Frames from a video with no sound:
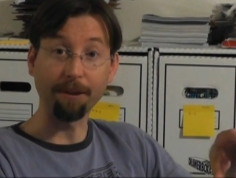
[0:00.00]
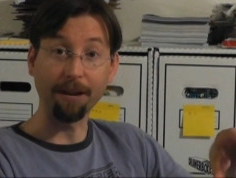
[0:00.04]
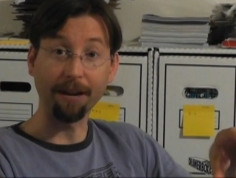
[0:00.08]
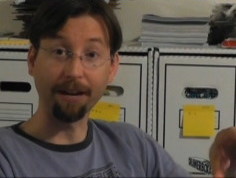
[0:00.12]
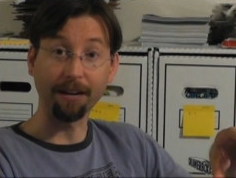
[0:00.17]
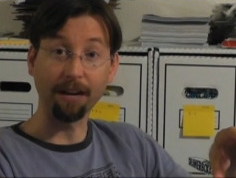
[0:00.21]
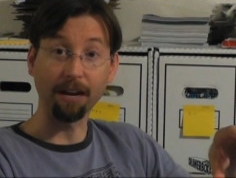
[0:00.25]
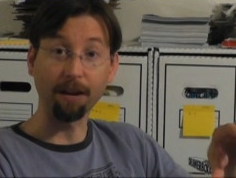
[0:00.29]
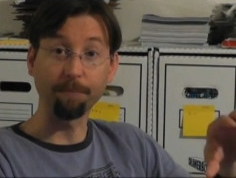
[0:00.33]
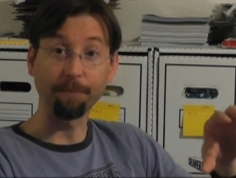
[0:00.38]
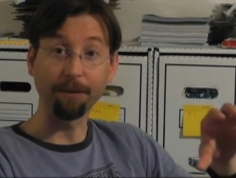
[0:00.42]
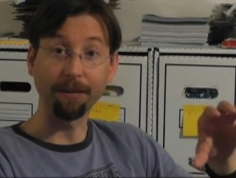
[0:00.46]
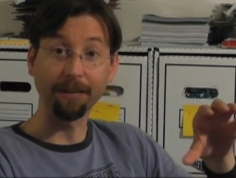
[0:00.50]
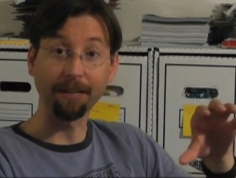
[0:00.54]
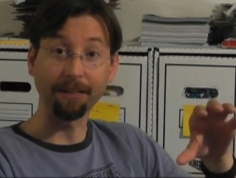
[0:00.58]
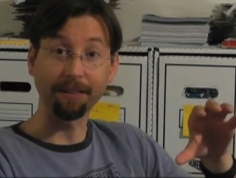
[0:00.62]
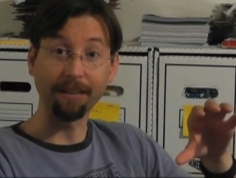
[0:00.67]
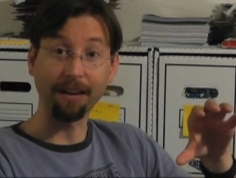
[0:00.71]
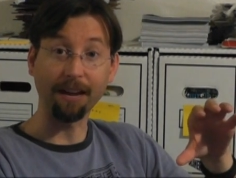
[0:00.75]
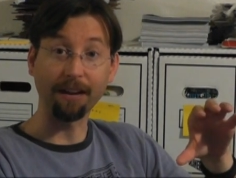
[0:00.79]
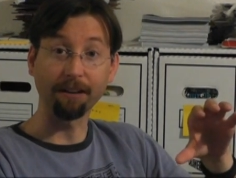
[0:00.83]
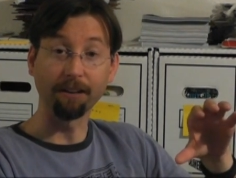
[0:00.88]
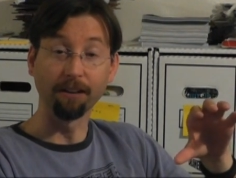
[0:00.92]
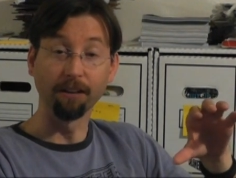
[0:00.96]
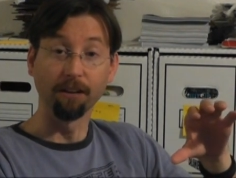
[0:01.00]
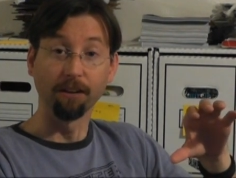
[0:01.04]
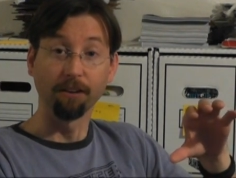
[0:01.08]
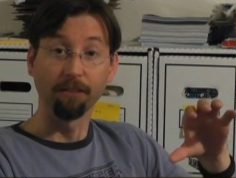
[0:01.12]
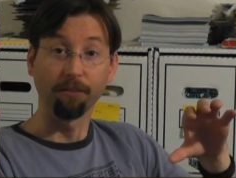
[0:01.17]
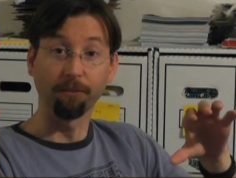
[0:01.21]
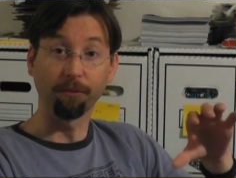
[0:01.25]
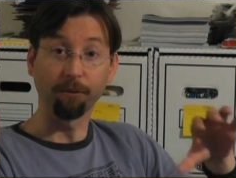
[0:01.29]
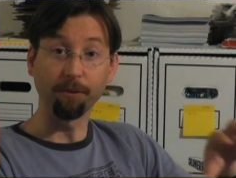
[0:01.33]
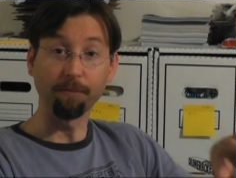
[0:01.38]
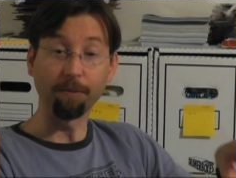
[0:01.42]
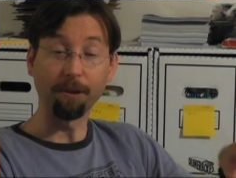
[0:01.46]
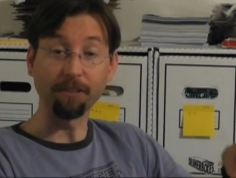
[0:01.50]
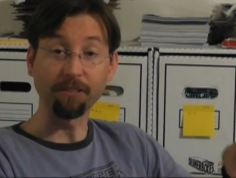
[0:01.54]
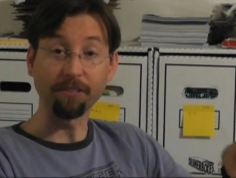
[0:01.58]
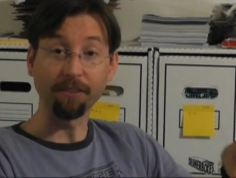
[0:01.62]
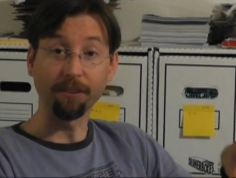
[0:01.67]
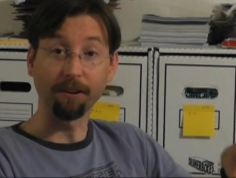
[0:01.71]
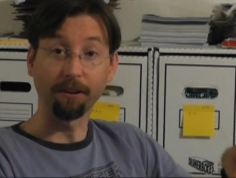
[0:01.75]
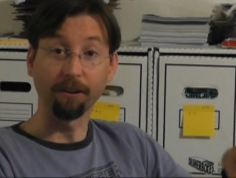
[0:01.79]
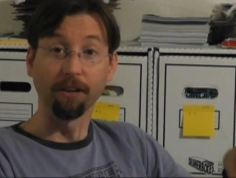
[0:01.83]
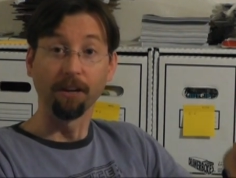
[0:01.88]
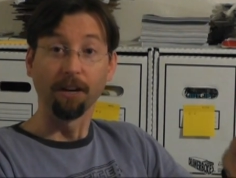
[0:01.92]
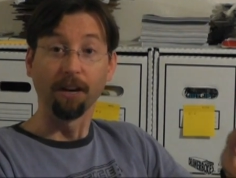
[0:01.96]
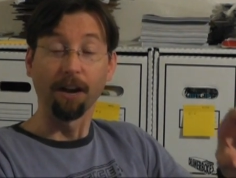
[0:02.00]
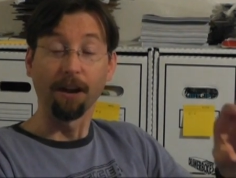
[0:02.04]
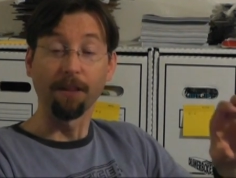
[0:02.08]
back up and get that three months in there.